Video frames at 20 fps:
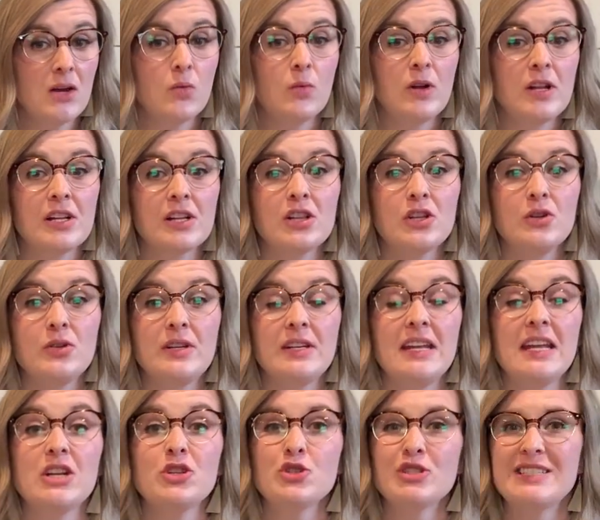will include an
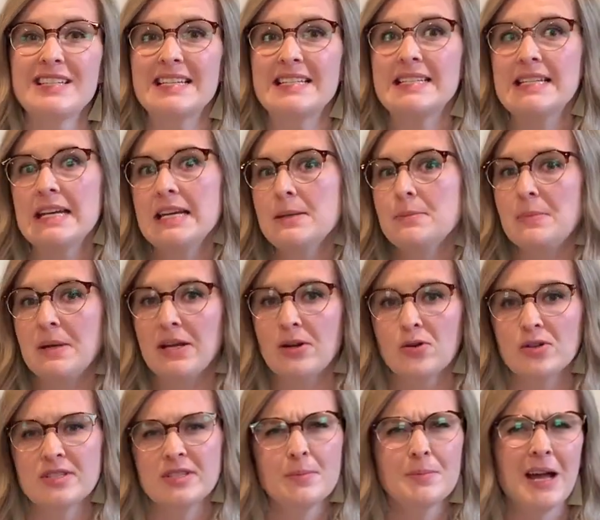interesting tidbit or
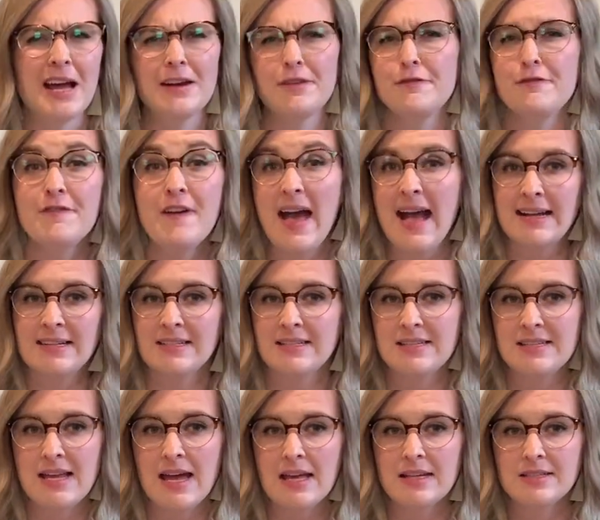some kind of fact at
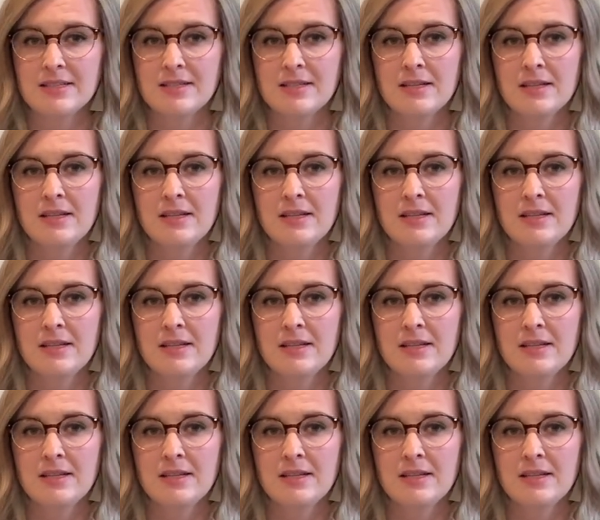the end.